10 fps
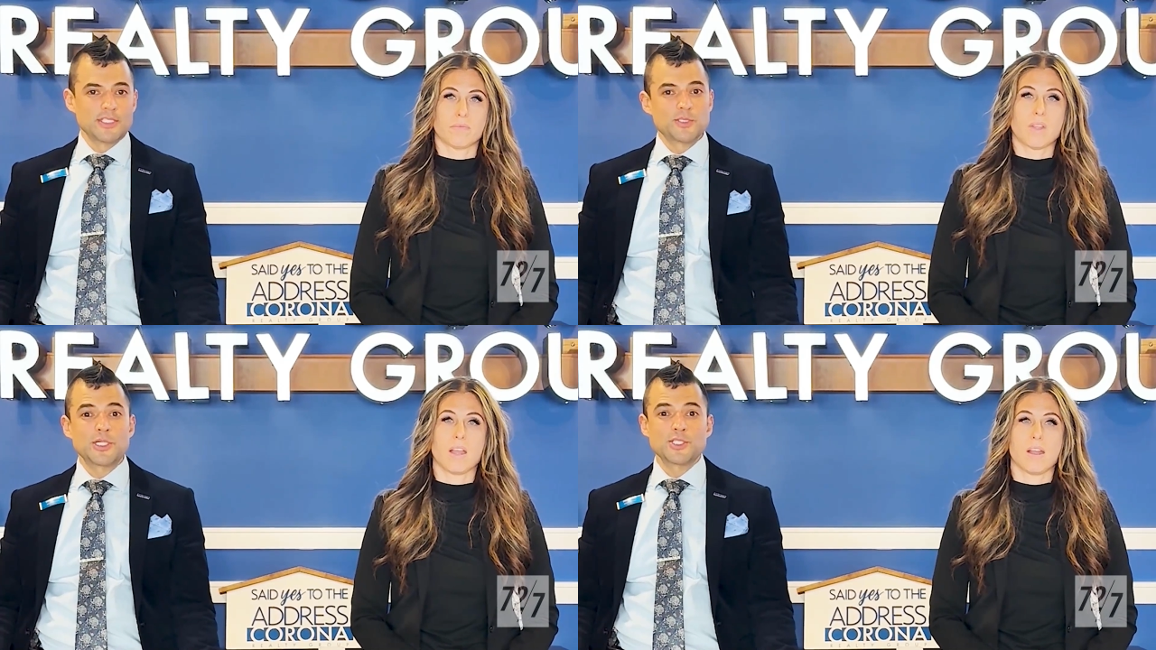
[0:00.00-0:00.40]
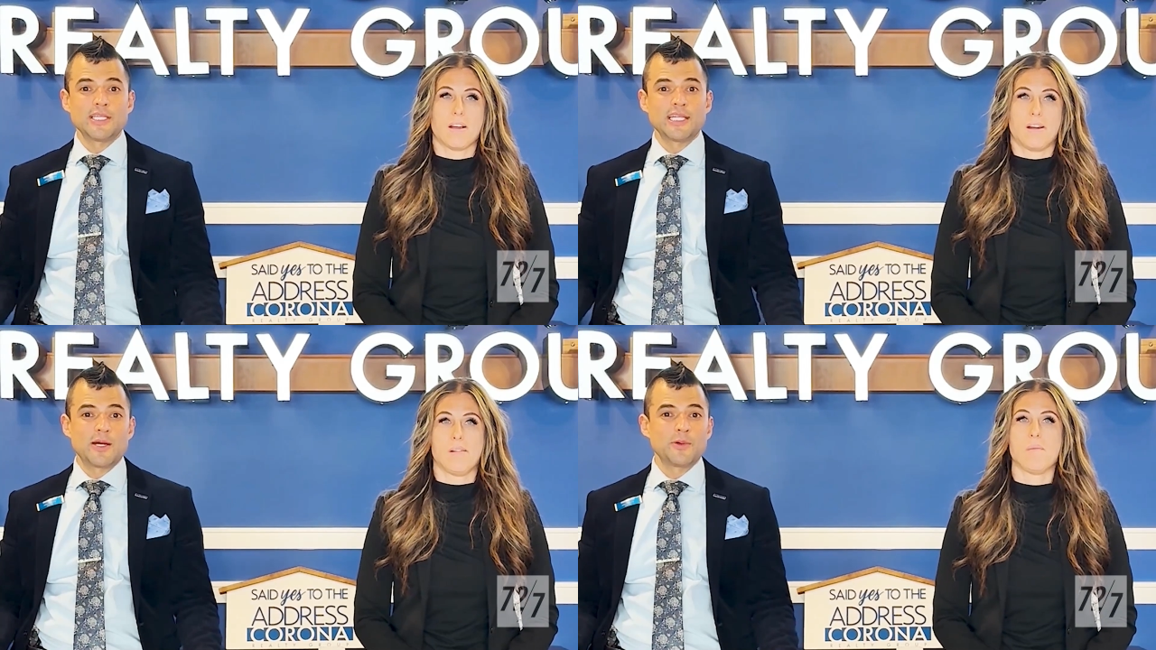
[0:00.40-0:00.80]

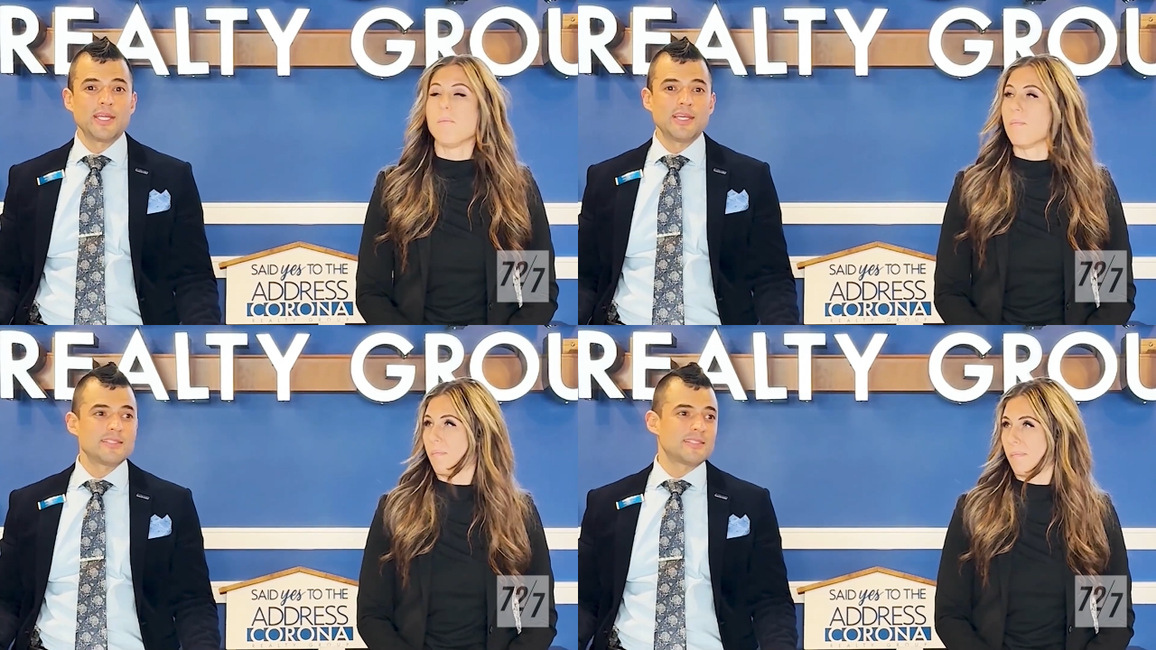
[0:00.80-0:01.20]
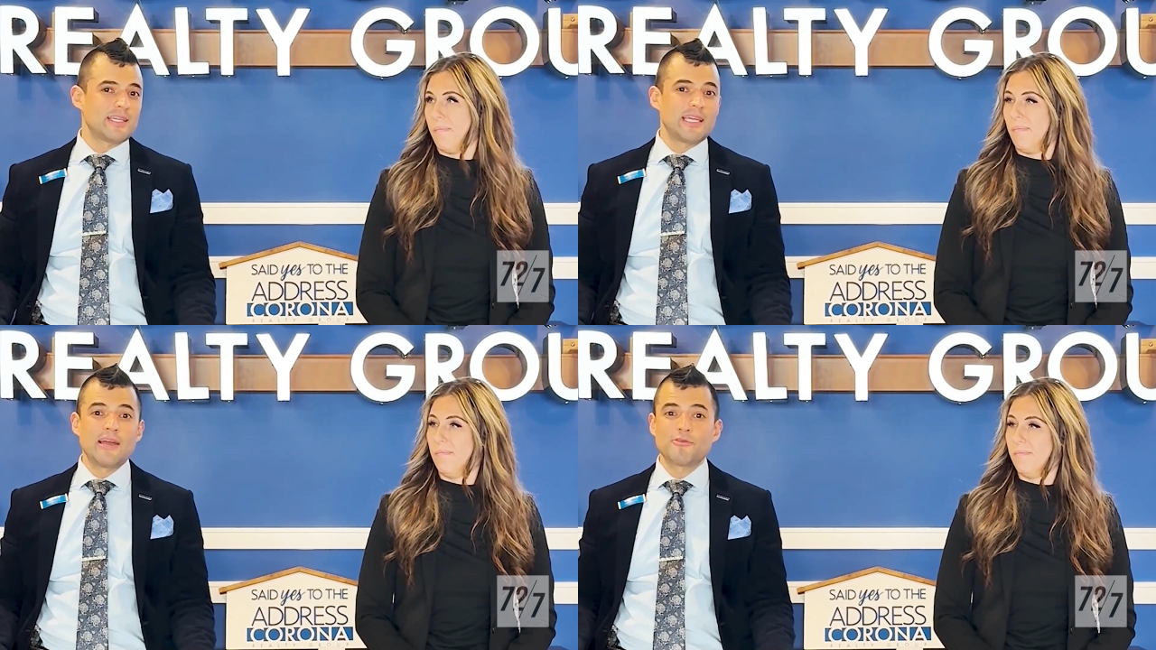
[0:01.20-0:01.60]
Speaker 1: Especially
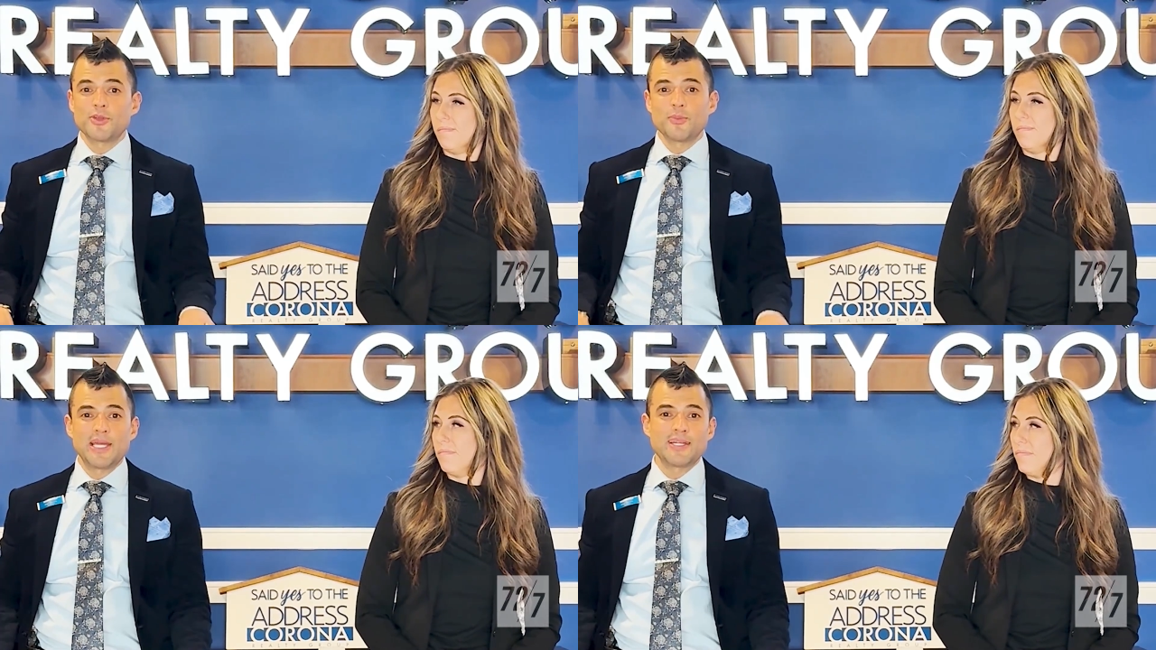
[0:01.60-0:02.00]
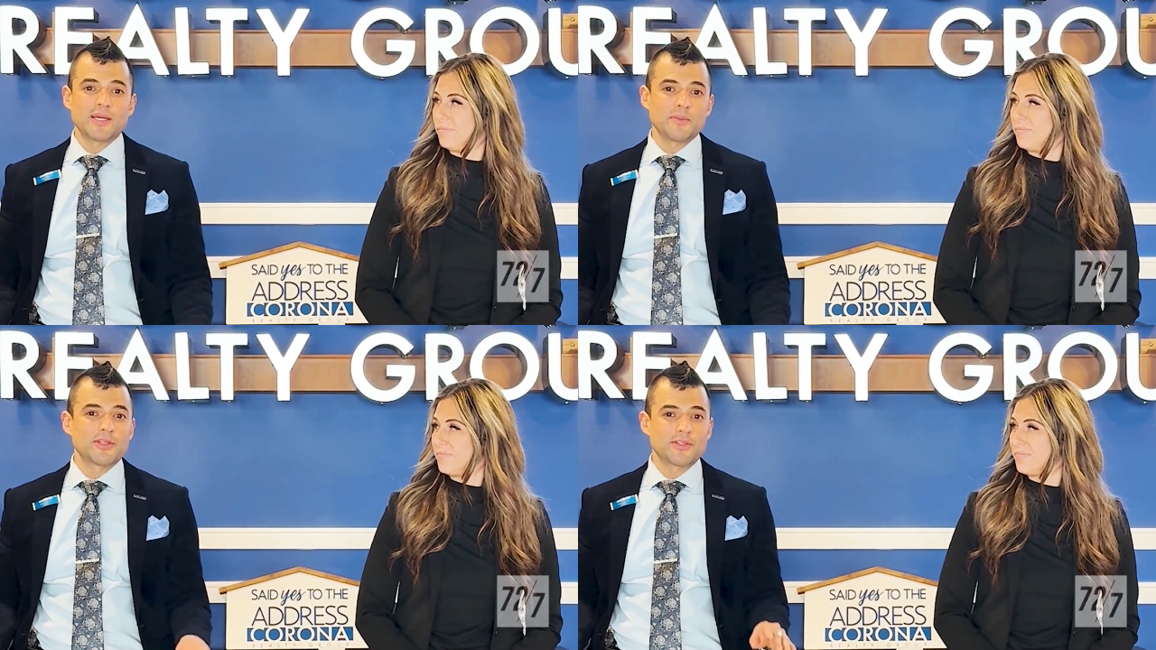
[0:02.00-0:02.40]
nowadays, after the
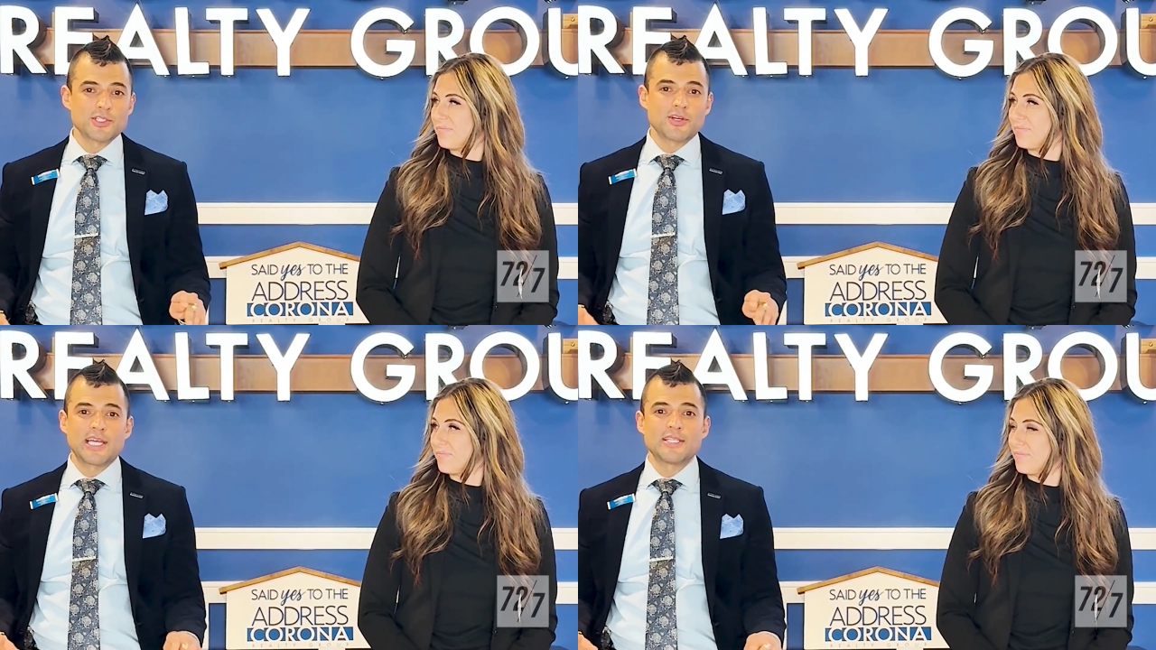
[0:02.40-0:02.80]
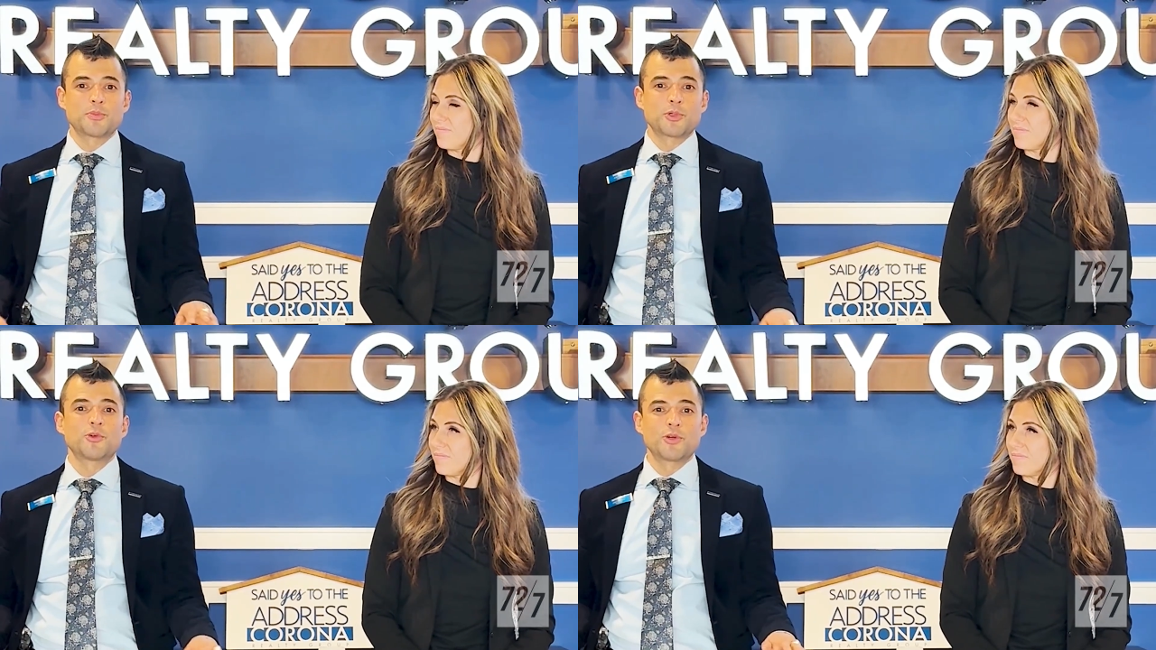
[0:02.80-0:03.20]
pandemic, there's all kinds
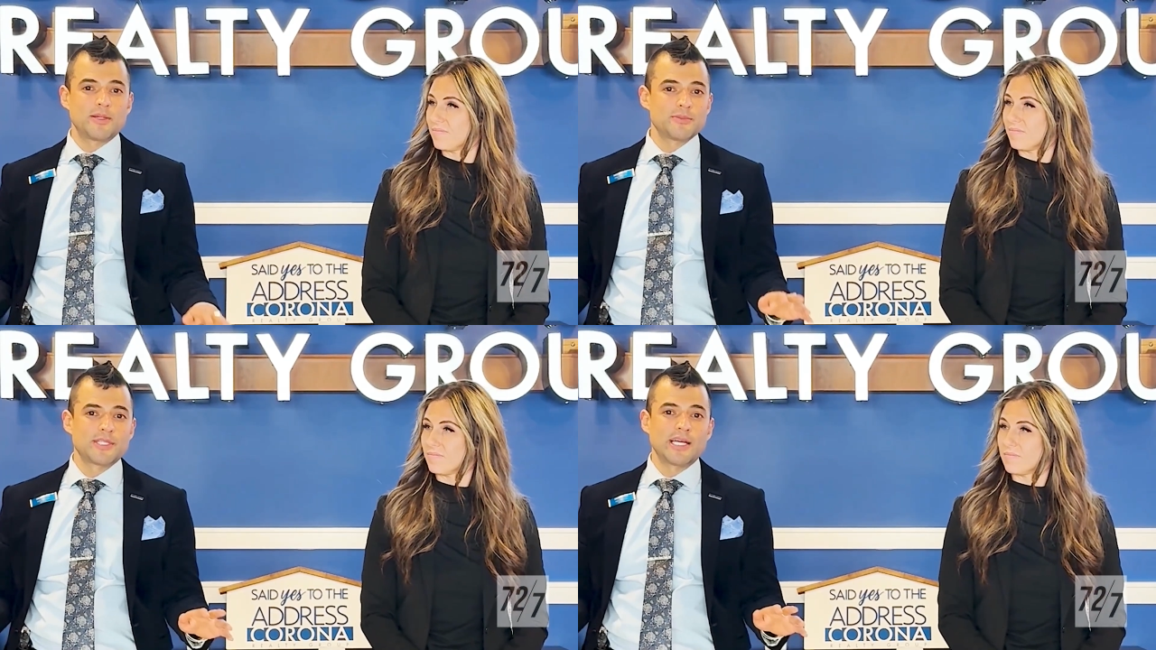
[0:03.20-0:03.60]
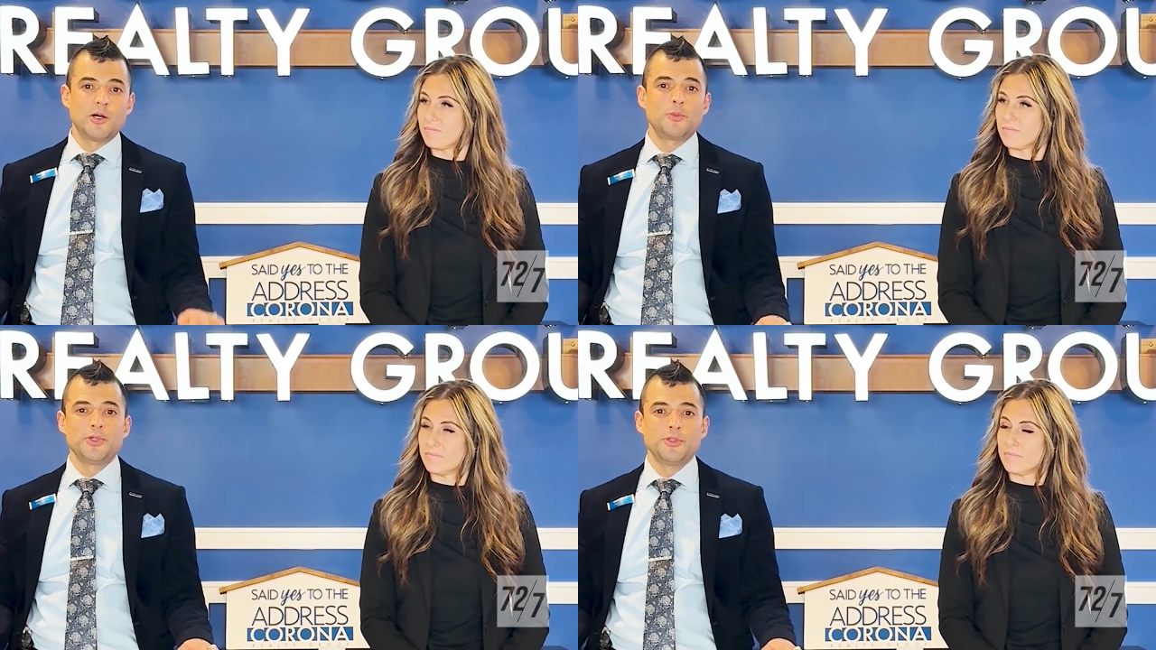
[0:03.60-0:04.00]
of programs to help